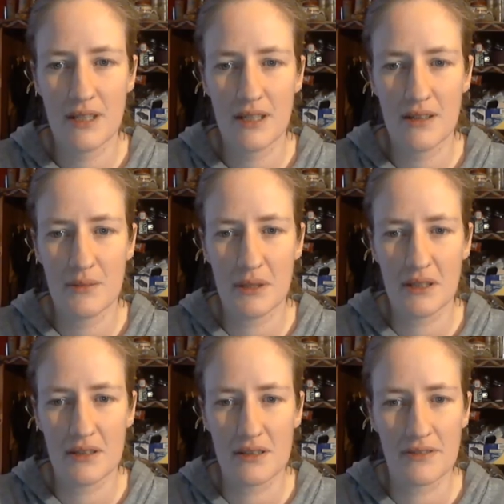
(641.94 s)
and
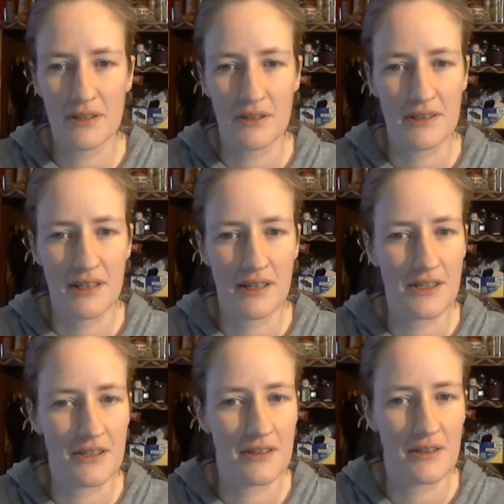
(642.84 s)
because of your
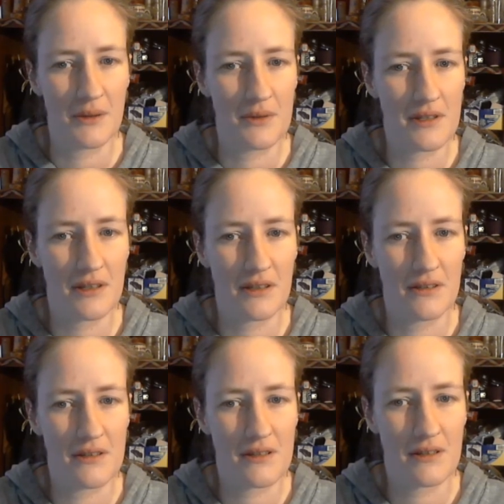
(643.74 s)
attention to those
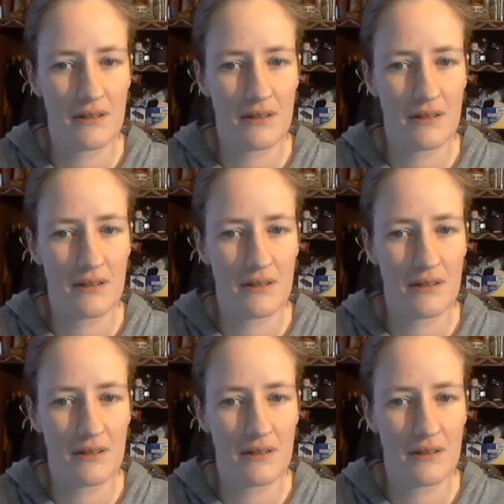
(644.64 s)
things,